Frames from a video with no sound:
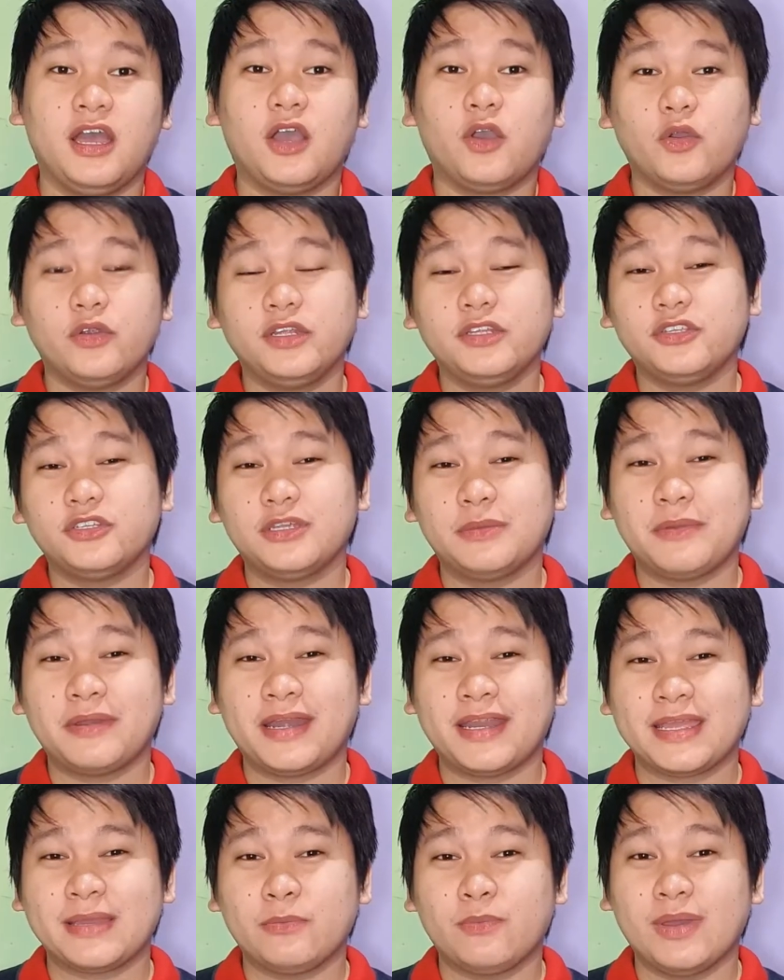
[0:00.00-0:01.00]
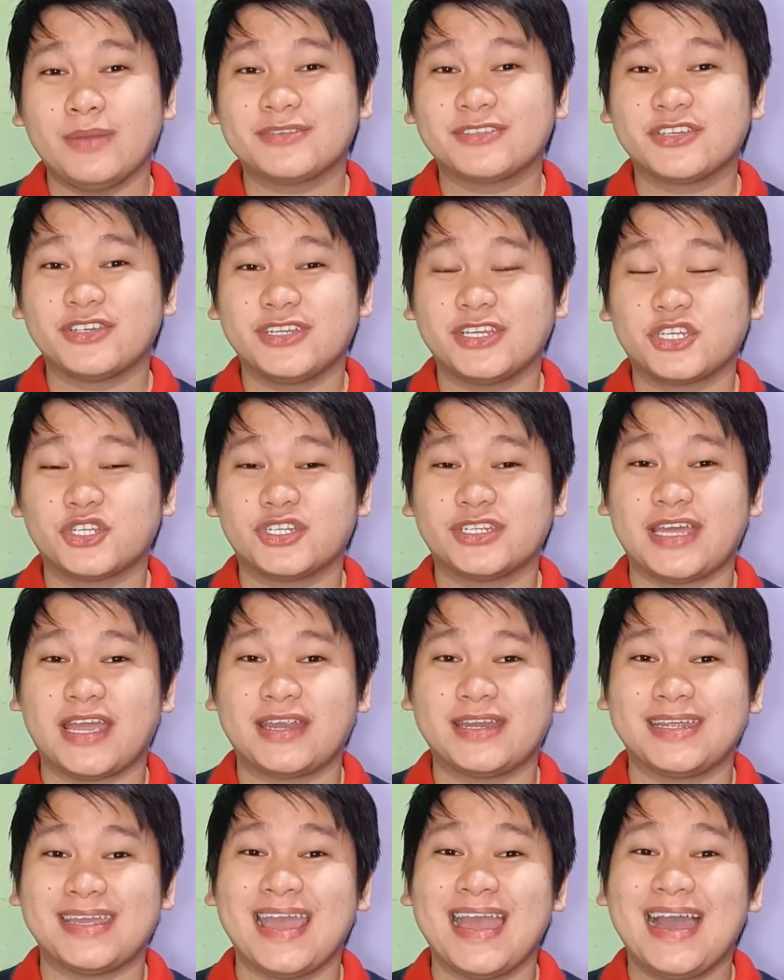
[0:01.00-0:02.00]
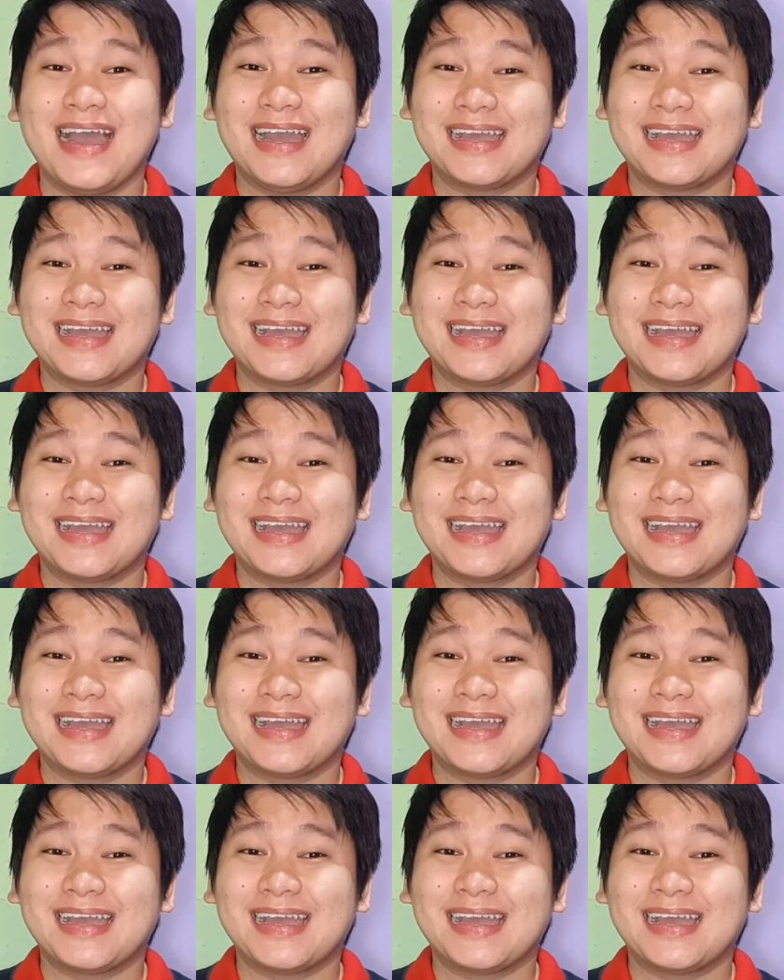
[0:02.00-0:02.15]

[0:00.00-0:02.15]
According to the Merriam-Webster Dictionary,